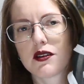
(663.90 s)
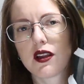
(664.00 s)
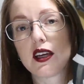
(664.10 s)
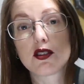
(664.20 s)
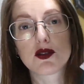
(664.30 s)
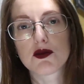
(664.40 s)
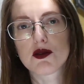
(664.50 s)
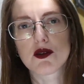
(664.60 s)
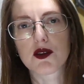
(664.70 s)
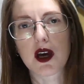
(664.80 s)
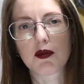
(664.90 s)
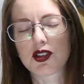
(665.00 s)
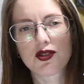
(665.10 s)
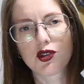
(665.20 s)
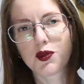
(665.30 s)
laced through them.
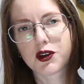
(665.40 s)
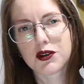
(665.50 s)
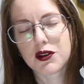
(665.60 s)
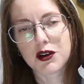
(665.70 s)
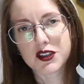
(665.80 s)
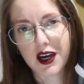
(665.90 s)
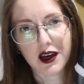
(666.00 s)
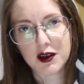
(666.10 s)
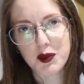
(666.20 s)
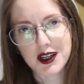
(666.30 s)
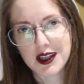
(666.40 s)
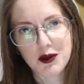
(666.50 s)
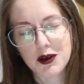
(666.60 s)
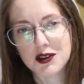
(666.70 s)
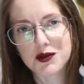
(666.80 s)
It's super low tech, but it
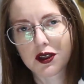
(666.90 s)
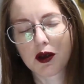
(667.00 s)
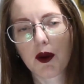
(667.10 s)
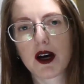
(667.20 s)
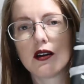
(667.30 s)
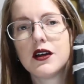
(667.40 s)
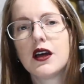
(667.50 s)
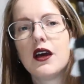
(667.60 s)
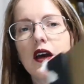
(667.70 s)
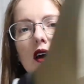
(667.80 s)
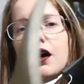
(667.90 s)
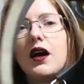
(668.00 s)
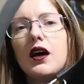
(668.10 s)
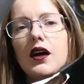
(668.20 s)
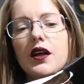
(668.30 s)
works really well.
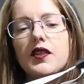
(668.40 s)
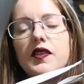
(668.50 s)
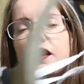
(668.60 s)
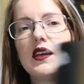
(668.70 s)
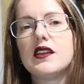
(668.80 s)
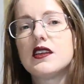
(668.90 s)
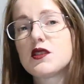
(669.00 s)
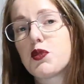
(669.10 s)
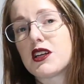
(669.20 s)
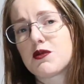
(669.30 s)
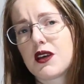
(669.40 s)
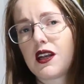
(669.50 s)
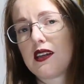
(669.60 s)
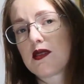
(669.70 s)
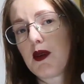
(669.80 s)
This
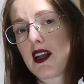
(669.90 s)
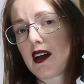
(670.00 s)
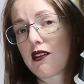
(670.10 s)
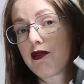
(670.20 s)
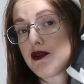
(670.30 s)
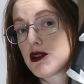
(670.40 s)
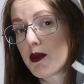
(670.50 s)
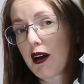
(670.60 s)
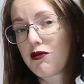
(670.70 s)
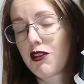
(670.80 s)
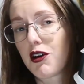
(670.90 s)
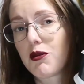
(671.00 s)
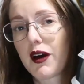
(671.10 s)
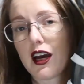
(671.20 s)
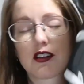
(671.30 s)
breastplate is made out of floor mat
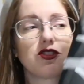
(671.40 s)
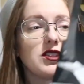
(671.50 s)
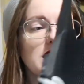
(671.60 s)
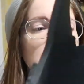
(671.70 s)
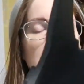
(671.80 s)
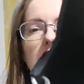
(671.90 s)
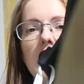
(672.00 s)
foam, actually,